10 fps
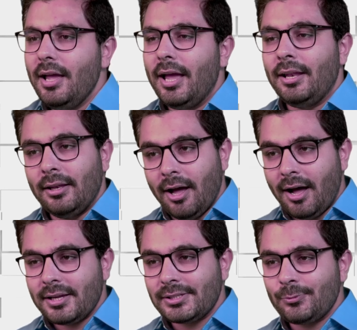And
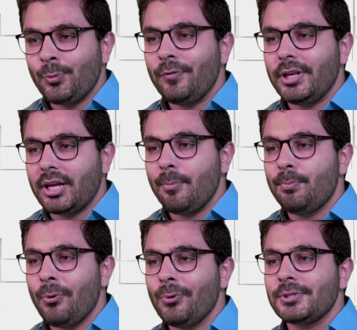last, we will
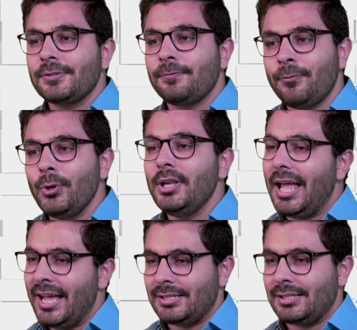compose full
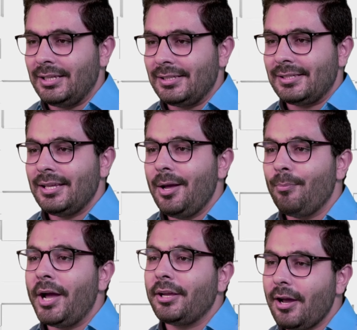essays
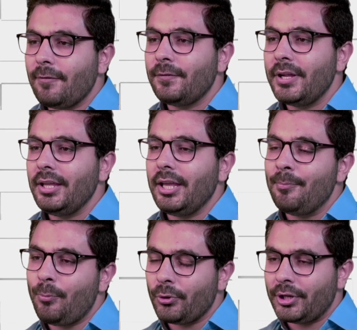by covering
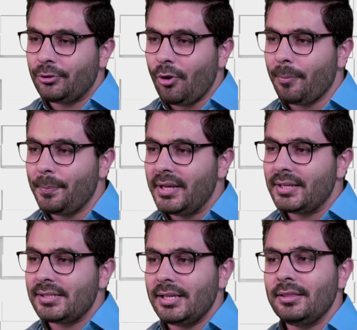important
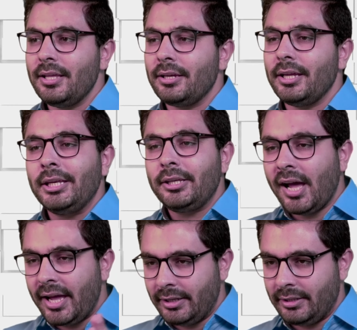topics in their
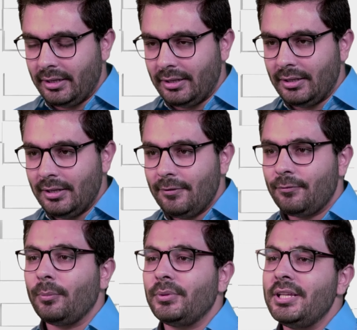entirety,
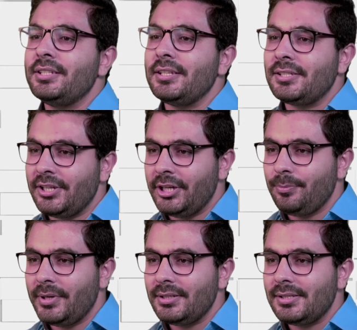from thesis
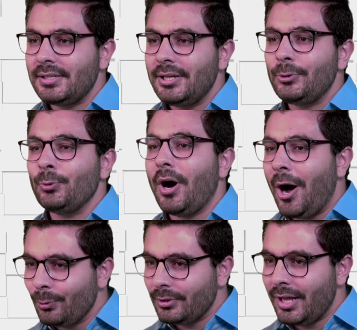statements to
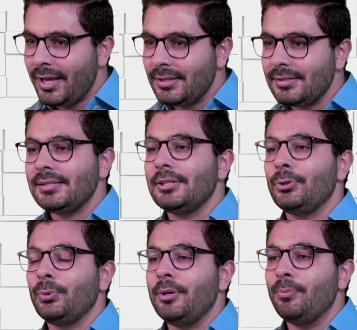outlines
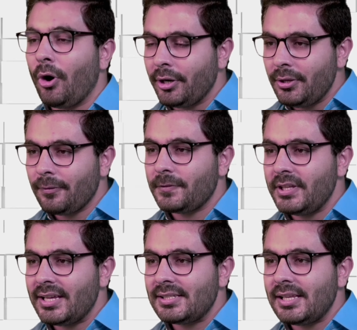to the body of
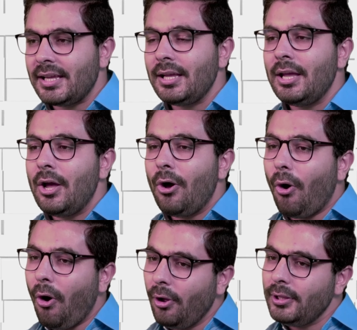the essay,
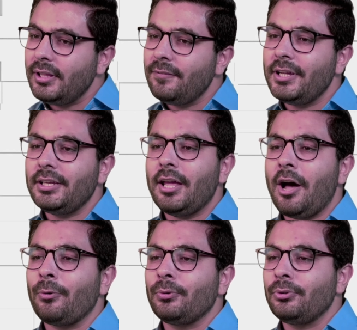all the way
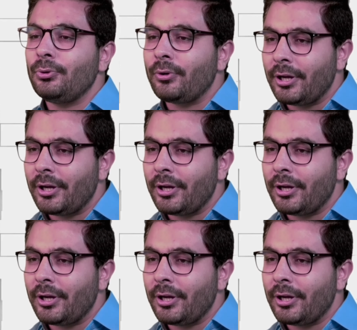down to